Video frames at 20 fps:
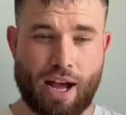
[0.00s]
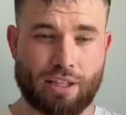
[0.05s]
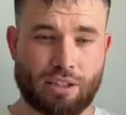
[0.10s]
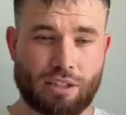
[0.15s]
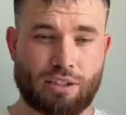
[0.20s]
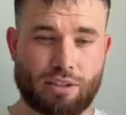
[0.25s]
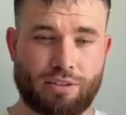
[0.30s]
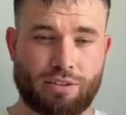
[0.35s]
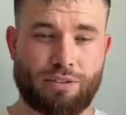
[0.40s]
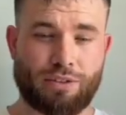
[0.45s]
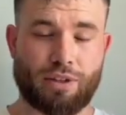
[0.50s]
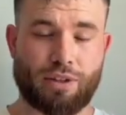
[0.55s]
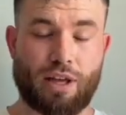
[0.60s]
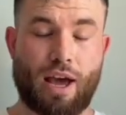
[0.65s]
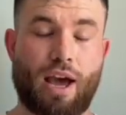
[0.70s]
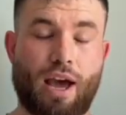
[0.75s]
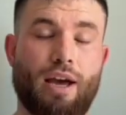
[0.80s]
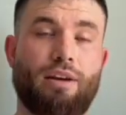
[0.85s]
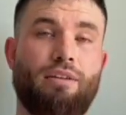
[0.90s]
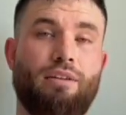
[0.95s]
answer for
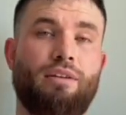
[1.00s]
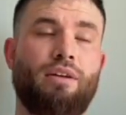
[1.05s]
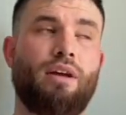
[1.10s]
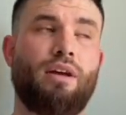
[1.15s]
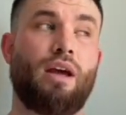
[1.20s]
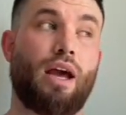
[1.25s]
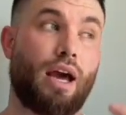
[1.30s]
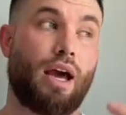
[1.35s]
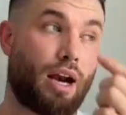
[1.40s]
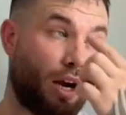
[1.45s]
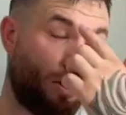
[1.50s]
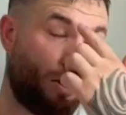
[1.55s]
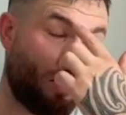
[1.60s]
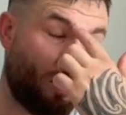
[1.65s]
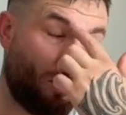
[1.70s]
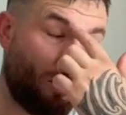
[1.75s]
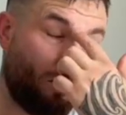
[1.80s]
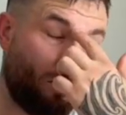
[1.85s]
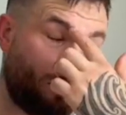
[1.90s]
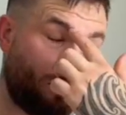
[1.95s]
that, and I
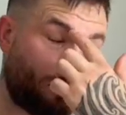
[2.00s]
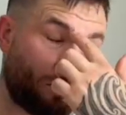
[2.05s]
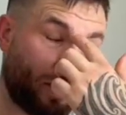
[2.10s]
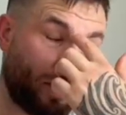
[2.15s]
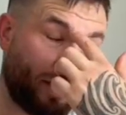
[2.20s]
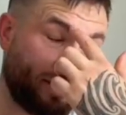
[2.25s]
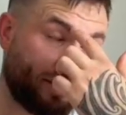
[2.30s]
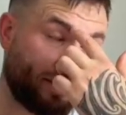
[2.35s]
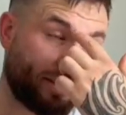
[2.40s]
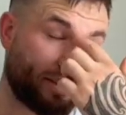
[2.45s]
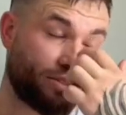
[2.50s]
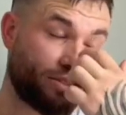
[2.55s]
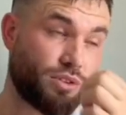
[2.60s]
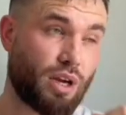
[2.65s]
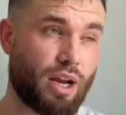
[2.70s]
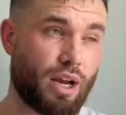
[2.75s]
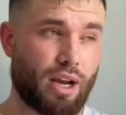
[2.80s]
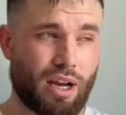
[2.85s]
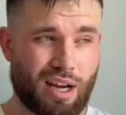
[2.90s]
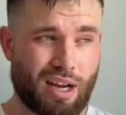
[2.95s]
know friends
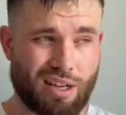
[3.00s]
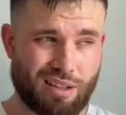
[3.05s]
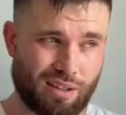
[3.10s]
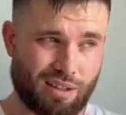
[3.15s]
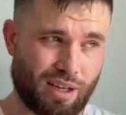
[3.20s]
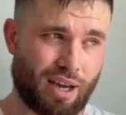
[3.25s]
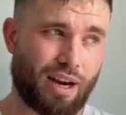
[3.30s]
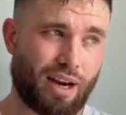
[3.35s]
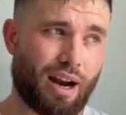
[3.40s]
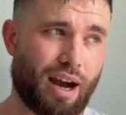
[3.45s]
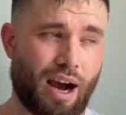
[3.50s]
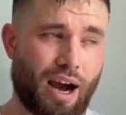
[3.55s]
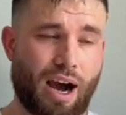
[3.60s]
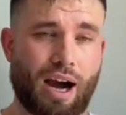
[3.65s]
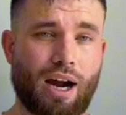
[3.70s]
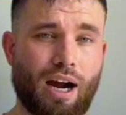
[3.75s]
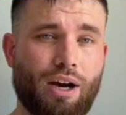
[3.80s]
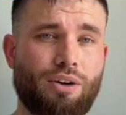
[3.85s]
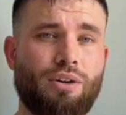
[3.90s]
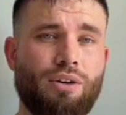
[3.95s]
and that
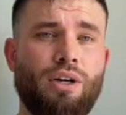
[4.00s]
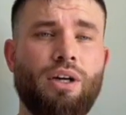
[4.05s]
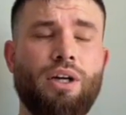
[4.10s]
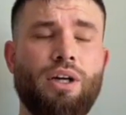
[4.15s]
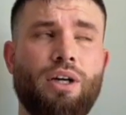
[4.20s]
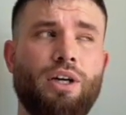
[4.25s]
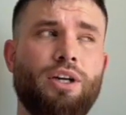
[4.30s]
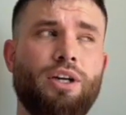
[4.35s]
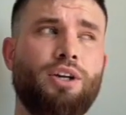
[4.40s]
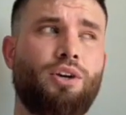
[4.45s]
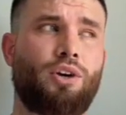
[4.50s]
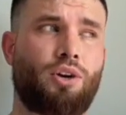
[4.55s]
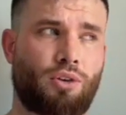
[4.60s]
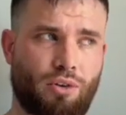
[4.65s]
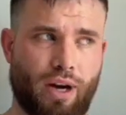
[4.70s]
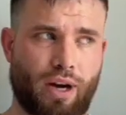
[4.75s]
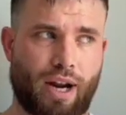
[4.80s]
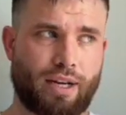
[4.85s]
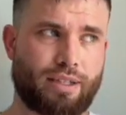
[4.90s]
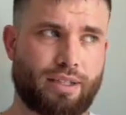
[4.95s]
are
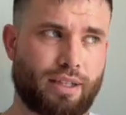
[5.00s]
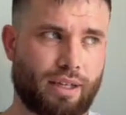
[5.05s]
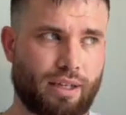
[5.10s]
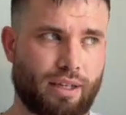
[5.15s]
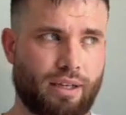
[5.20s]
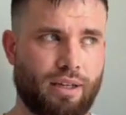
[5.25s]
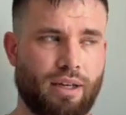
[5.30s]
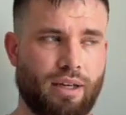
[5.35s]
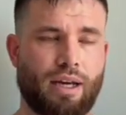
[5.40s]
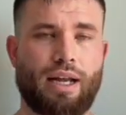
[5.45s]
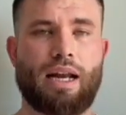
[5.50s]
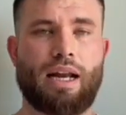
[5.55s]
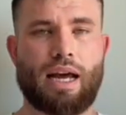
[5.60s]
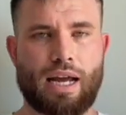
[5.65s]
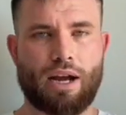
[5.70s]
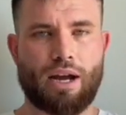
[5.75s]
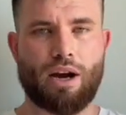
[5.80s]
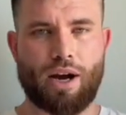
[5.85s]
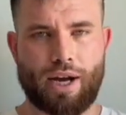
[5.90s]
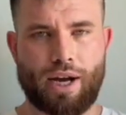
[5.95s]
creating an
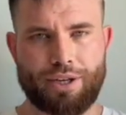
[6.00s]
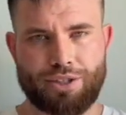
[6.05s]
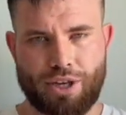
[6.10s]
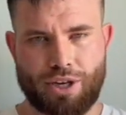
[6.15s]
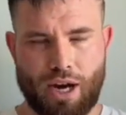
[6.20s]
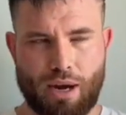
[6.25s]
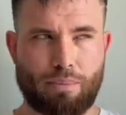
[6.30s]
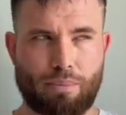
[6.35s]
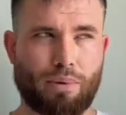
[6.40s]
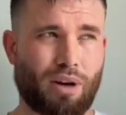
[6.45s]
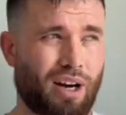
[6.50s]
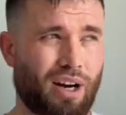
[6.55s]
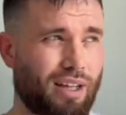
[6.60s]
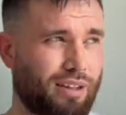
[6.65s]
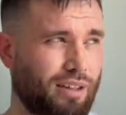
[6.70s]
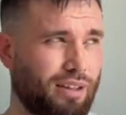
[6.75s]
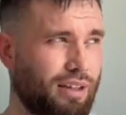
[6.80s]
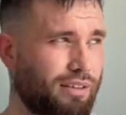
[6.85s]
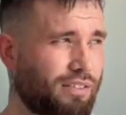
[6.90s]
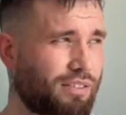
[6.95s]
AI chatbot, I
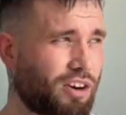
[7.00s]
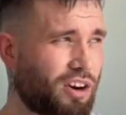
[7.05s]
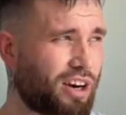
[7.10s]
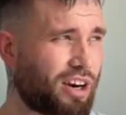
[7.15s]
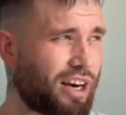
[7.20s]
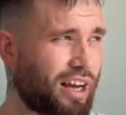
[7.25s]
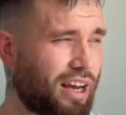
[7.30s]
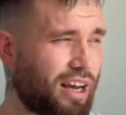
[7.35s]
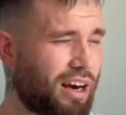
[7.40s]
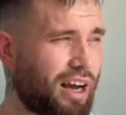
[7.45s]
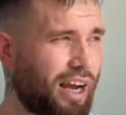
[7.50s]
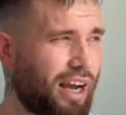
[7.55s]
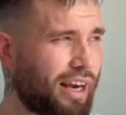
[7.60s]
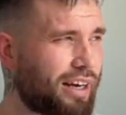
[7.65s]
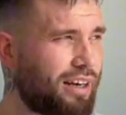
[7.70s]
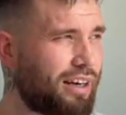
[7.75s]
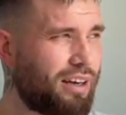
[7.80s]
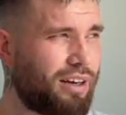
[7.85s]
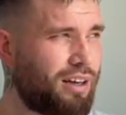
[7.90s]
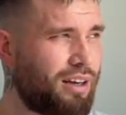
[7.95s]
think they've got it at
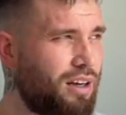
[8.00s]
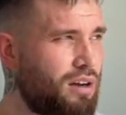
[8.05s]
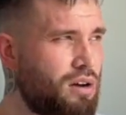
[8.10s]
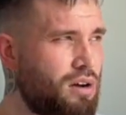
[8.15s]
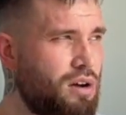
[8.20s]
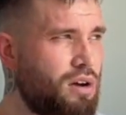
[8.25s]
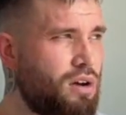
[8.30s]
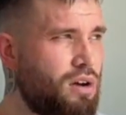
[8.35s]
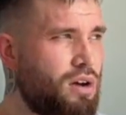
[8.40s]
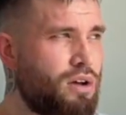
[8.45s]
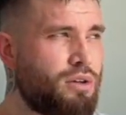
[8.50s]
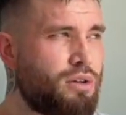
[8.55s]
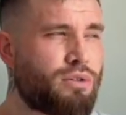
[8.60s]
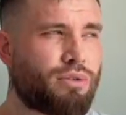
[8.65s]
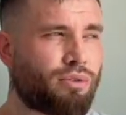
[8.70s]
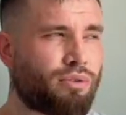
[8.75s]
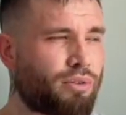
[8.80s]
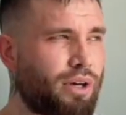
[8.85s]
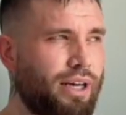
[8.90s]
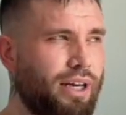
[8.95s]
like
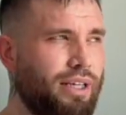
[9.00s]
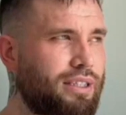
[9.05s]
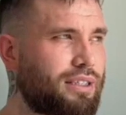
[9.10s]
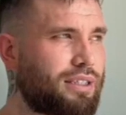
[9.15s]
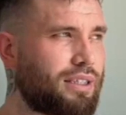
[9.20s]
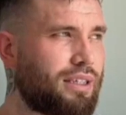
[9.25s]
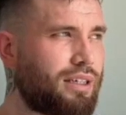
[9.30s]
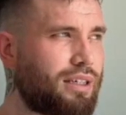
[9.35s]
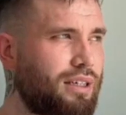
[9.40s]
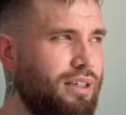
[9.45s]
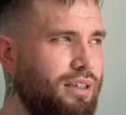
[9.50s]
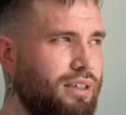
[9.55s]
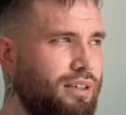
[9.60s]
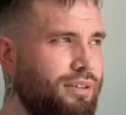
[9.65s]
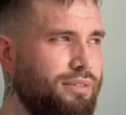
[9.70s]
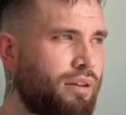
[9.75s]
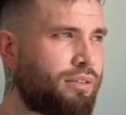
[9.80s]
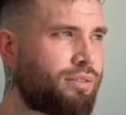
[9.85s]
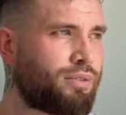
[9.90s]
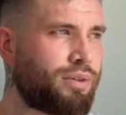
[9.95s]
3 to
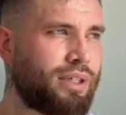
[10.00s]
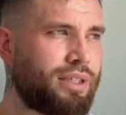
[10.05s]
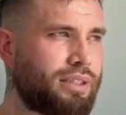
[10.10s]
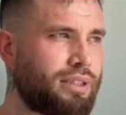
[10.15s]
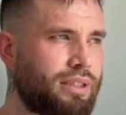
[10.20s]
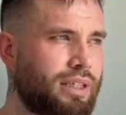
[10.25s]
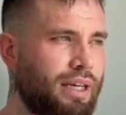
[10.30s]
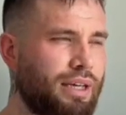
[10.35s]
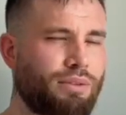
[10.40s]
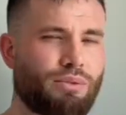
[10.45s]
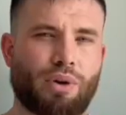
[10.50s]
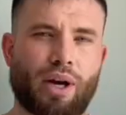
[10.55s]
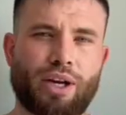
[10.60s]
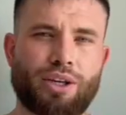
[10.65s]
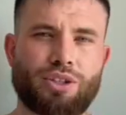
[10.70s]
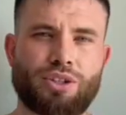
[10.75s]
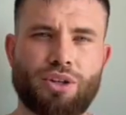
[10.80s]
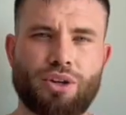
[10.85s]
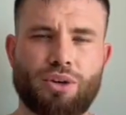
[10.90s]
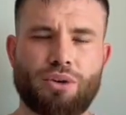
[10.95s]
10
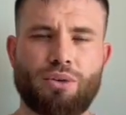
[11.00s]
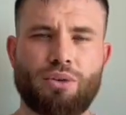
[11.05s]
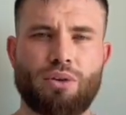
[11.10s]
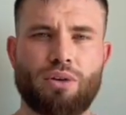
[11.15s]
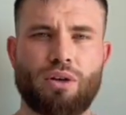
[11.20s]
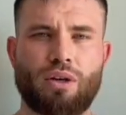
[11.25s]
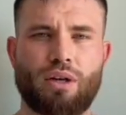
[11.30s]
ratio